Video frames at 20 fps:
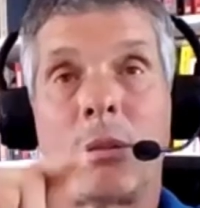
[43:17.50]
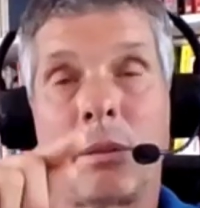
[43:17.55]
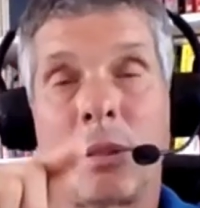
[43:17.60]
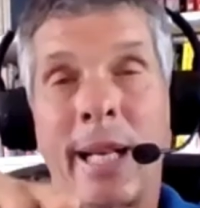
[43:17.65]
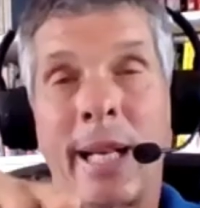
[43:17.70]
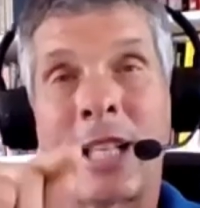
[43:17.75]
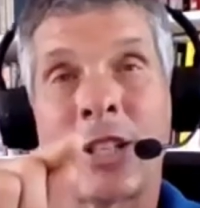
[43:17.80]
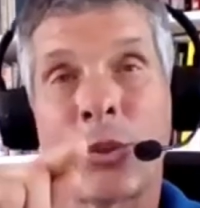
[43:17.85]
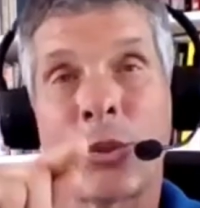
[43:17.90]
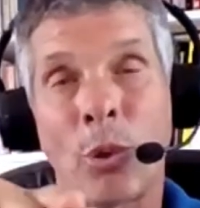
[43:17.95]

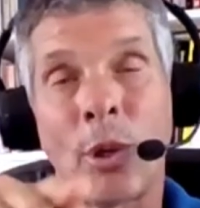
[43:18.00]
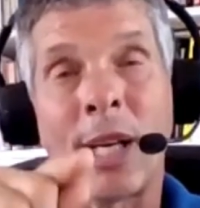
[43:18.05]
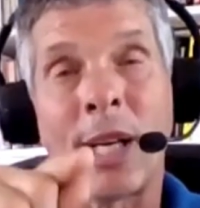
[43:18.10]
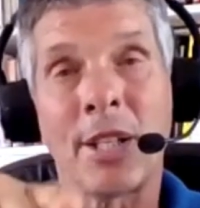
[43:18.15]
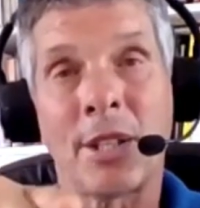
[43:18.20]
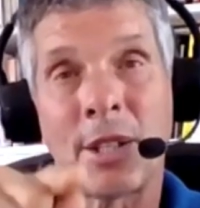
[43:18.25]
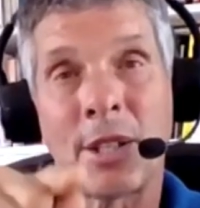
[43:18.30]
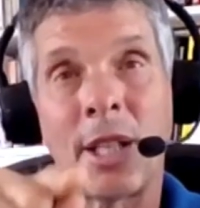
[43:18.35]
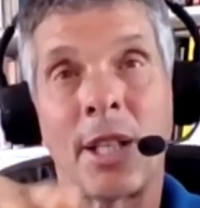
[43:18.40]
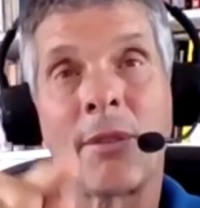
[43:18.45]
that's where I
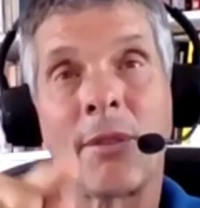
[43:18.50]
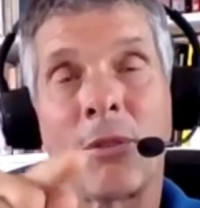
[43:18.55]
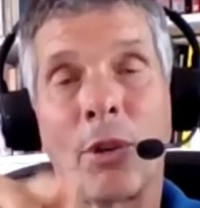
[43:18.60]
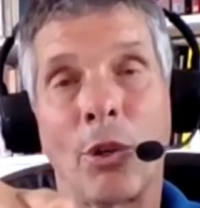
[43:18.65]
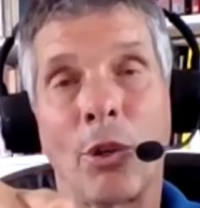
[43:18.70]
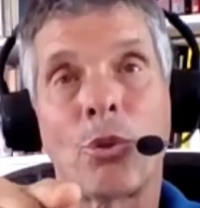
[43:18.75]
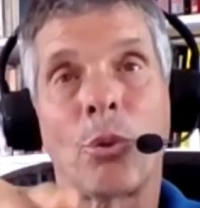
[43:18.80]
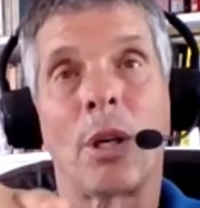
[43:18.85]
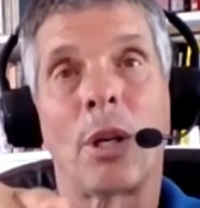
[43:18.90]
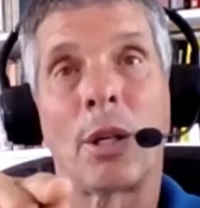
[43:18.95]
see the
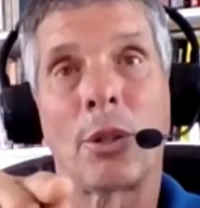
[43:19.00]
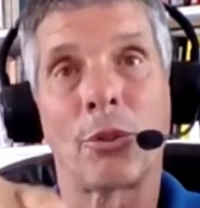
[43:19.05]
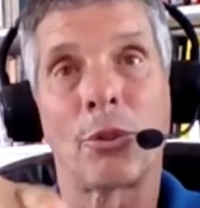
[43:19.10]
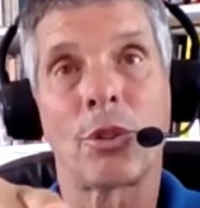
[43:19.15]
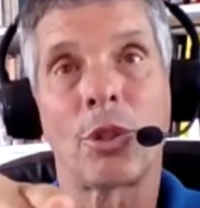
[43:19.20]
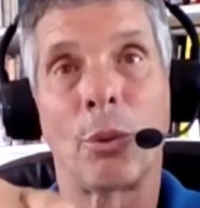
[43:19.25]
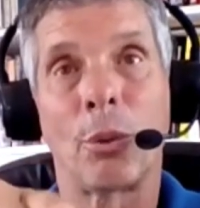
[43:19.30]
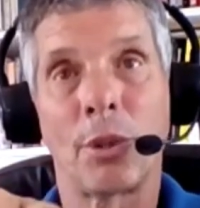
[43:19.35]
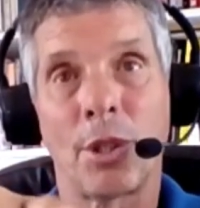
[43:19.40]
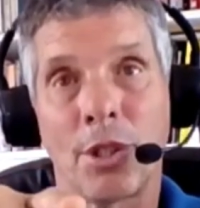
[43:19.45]
virtual
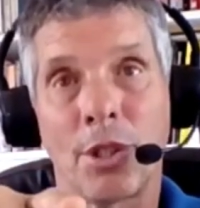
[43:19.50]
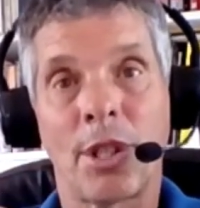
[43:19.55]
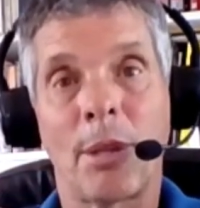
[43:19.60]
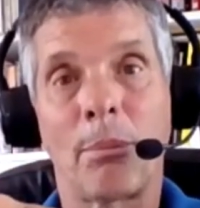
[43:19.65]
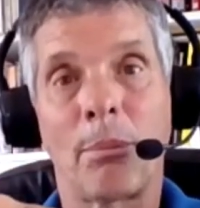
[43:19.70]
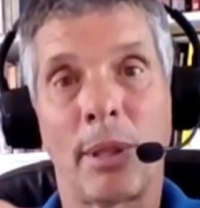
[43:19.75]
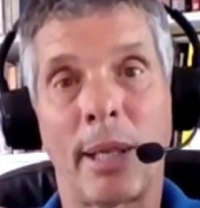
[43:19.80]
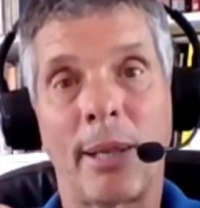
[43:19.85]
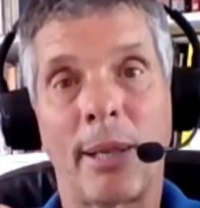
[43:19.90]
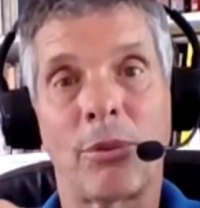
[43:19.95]
huddles going to
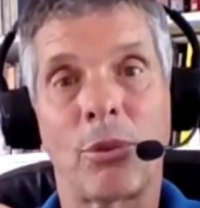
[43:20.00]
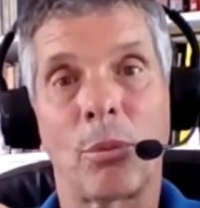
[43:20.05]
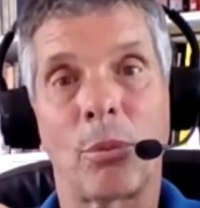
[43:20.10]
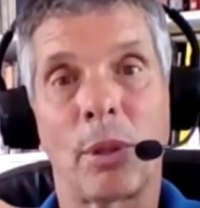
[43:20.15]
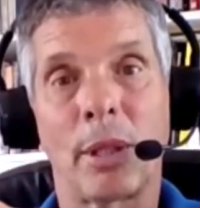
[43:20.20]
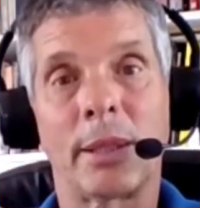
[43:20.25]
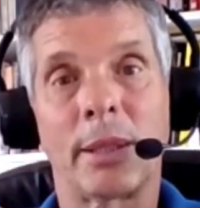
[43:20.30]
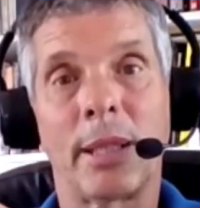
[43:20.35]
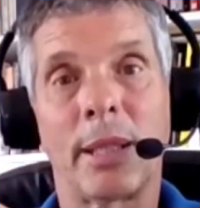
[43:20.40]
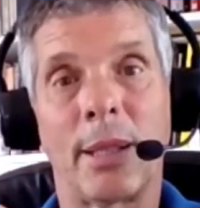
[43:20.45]
some platform
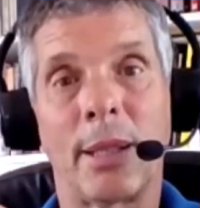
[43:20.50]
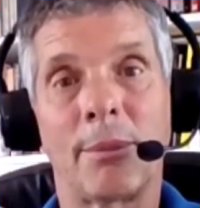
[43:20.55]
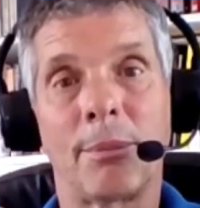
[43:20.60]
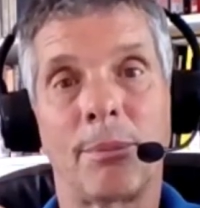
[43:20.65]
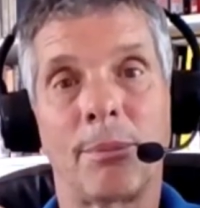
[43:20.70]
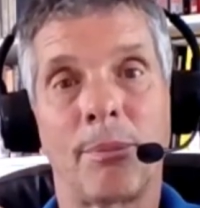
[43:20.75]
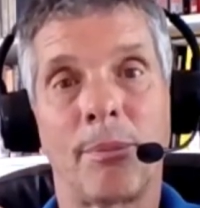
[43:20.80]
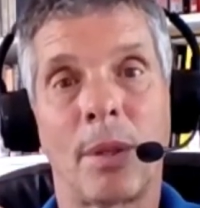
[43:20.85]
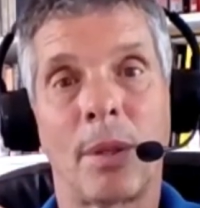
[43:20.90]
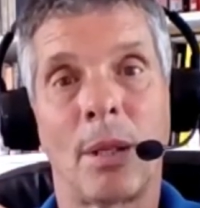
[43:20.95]
like that.
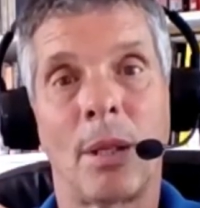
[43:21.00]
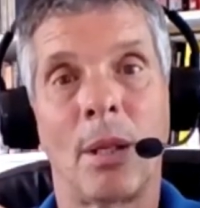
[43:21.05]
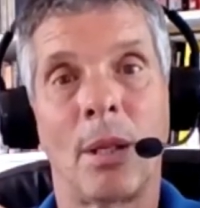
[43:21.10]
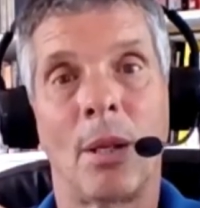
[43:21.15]
Yeah,